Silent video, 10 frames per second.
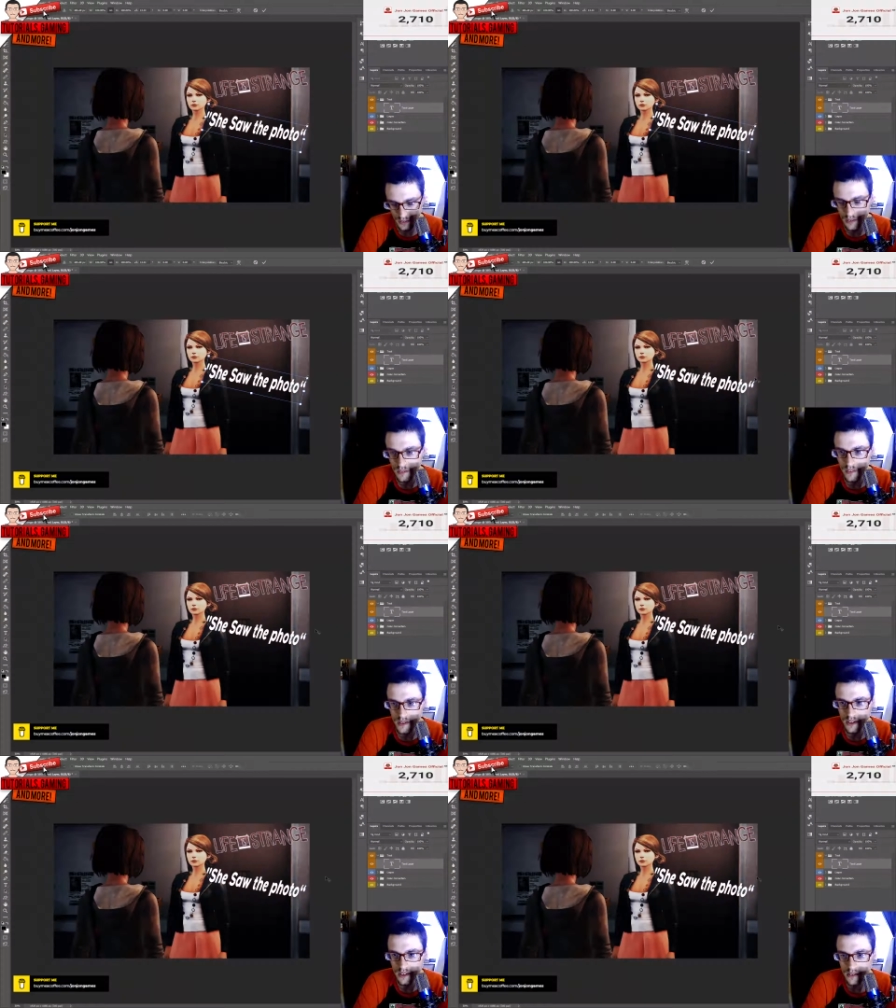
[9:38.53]
Rotate
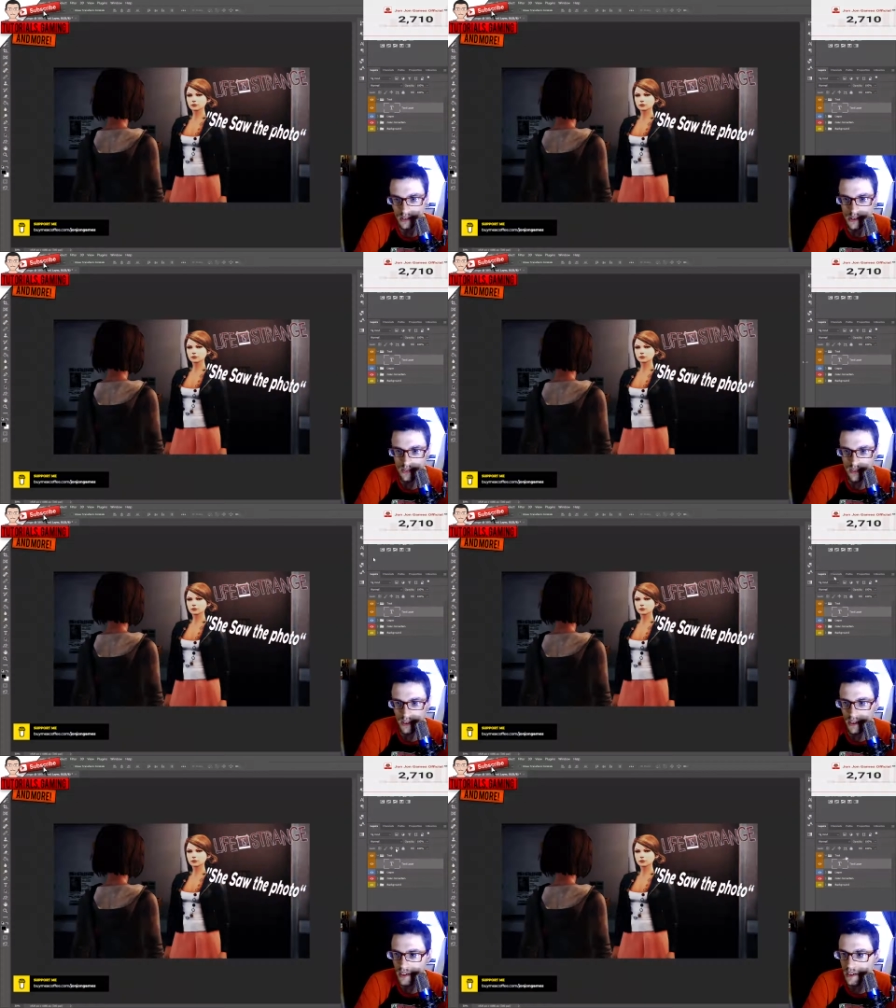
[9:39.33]
it this
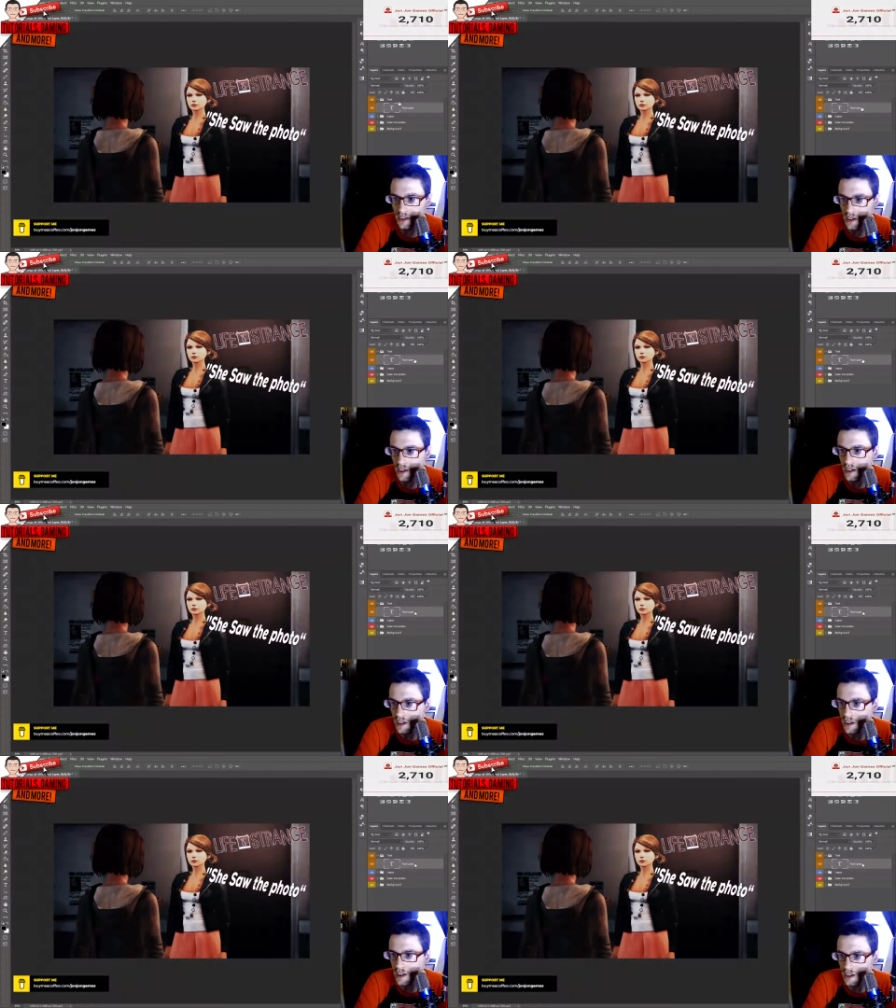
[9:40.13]
way.
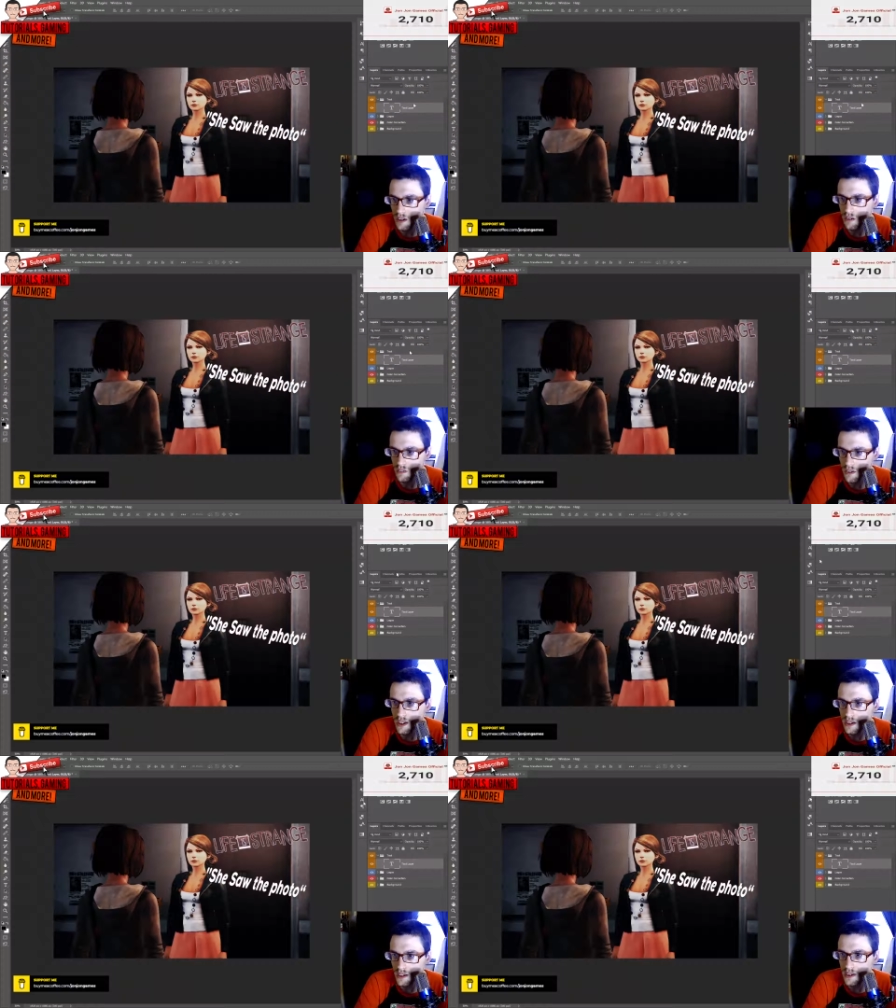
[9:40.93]
I'm going to go right
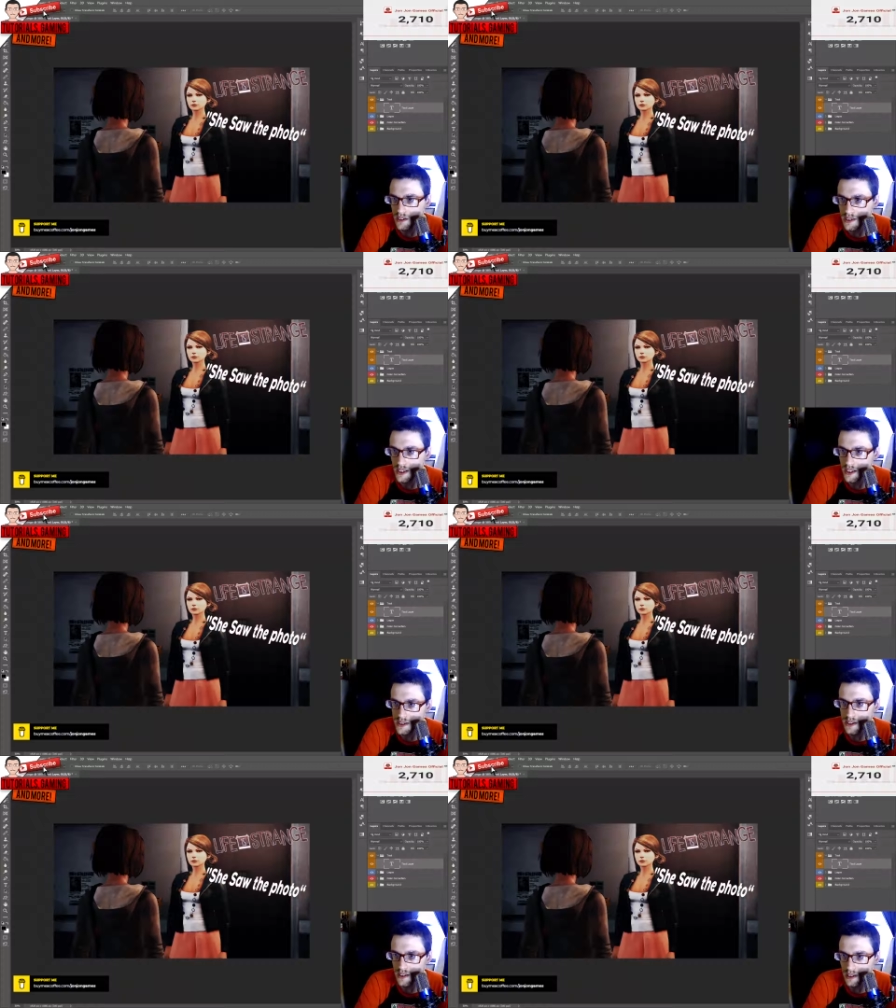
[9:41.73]
click on the text
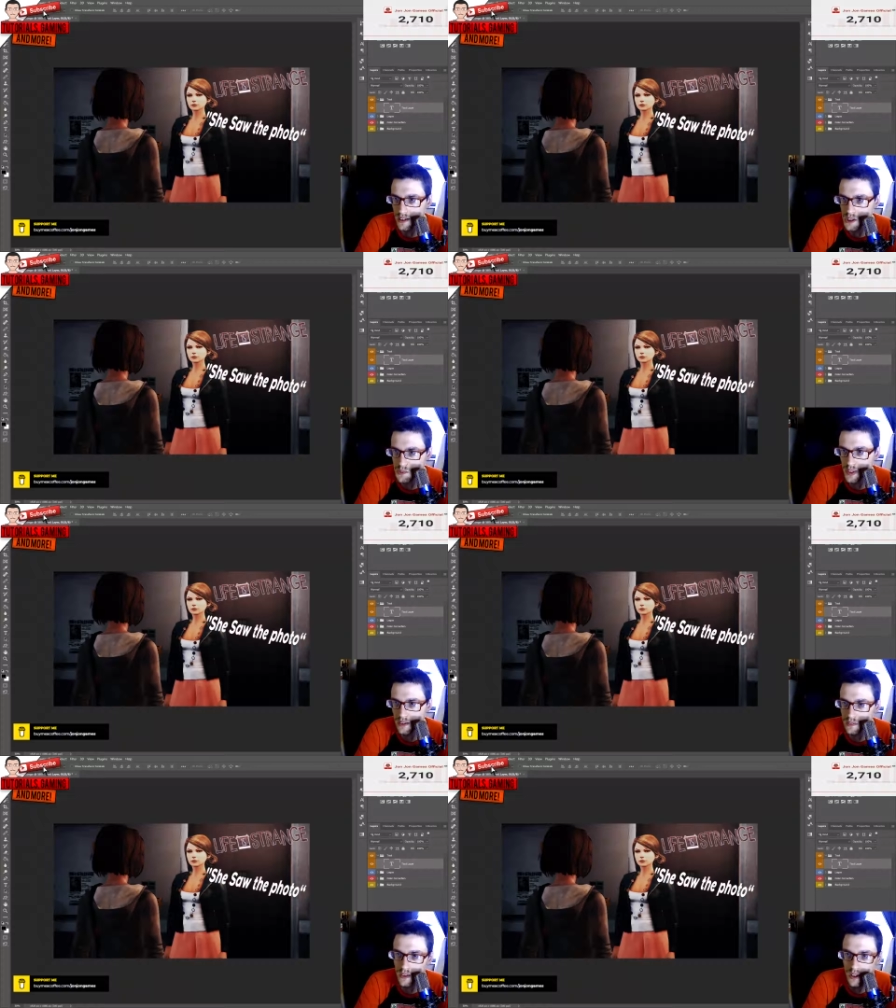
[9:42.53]
in layers panel.
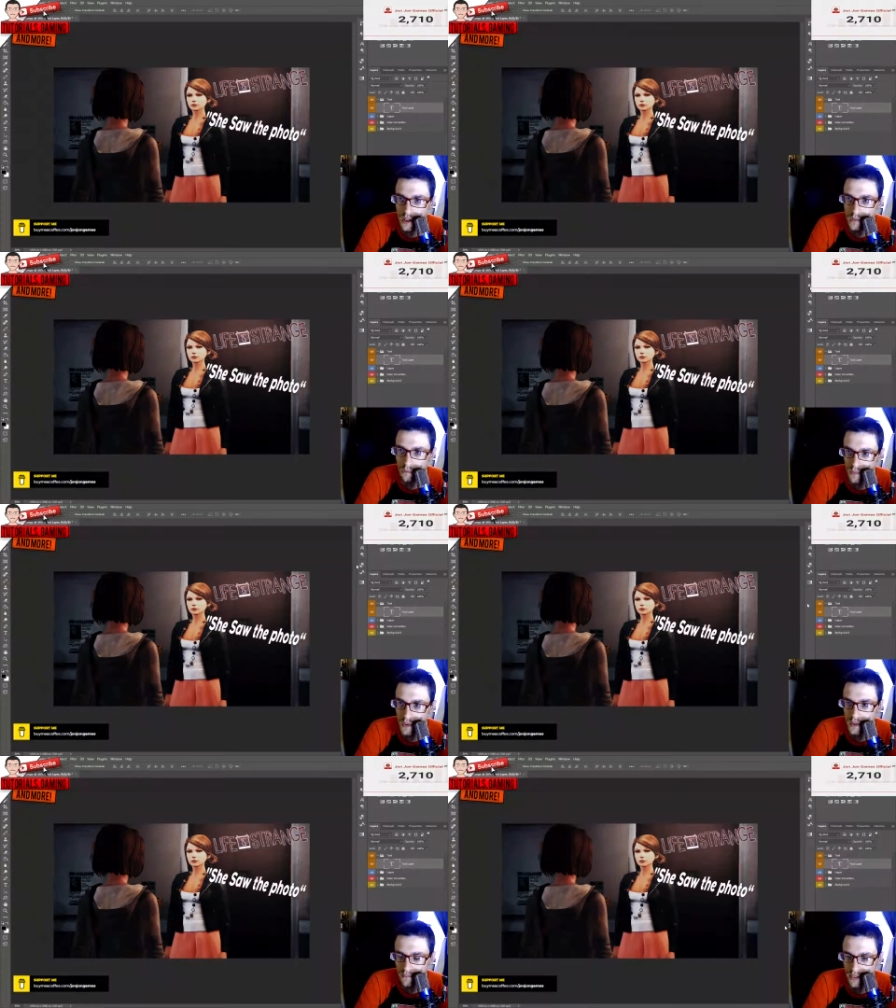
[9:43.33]
Go
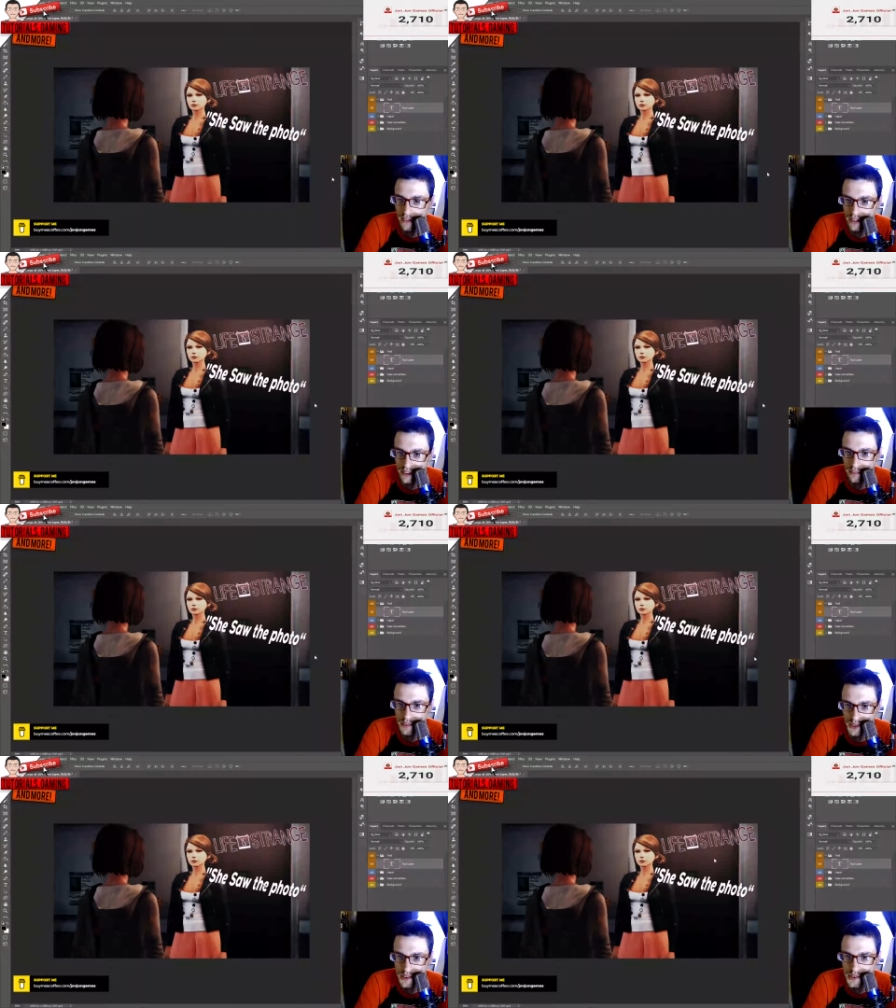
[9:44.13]
to blending
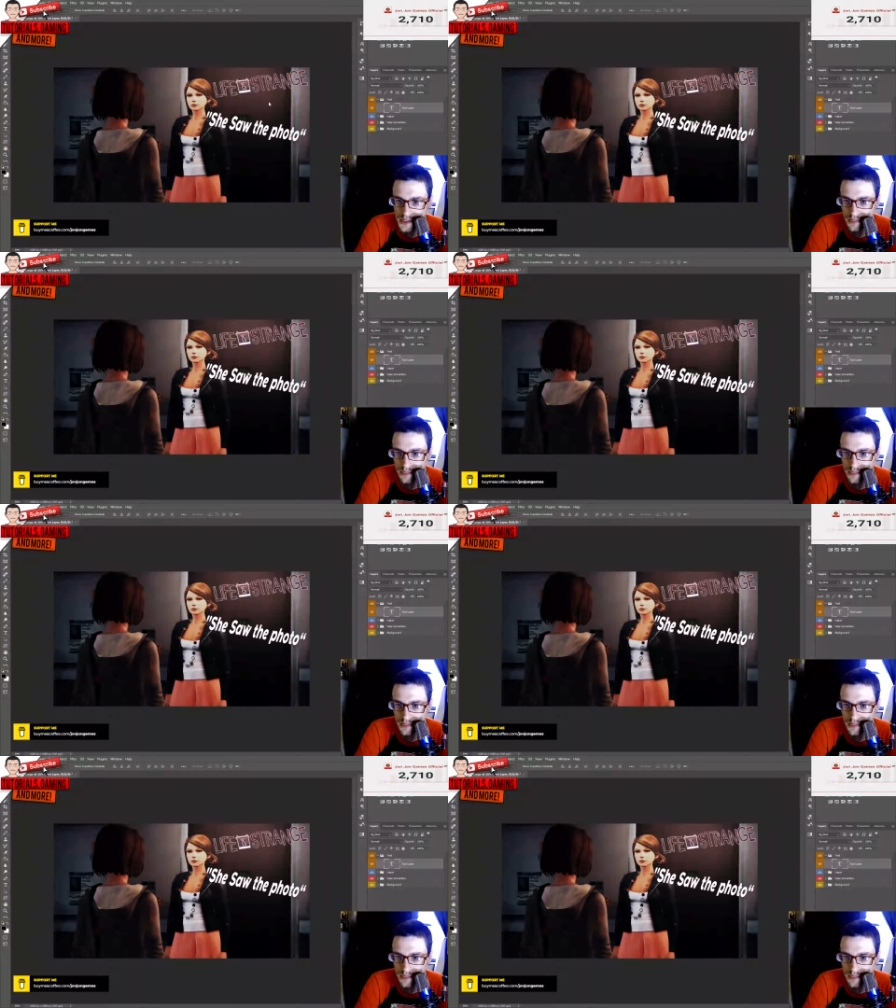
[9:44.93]
options.